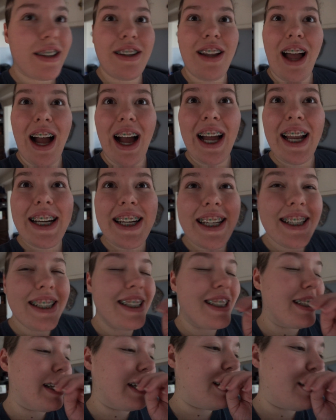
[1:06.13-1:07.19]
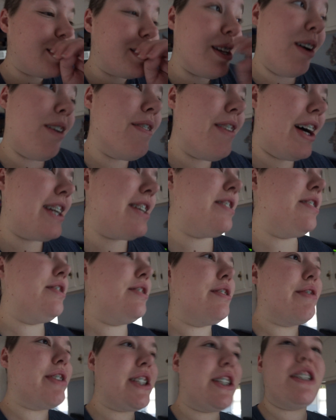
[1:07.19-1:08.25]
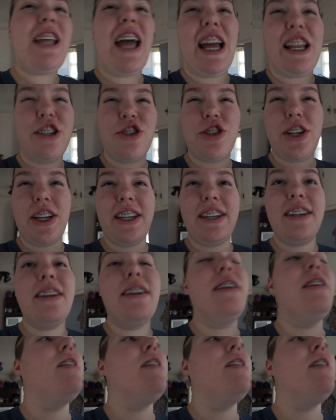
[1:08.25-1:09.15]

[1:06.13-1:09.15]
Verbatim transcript: a lot, like so much. There's so much tension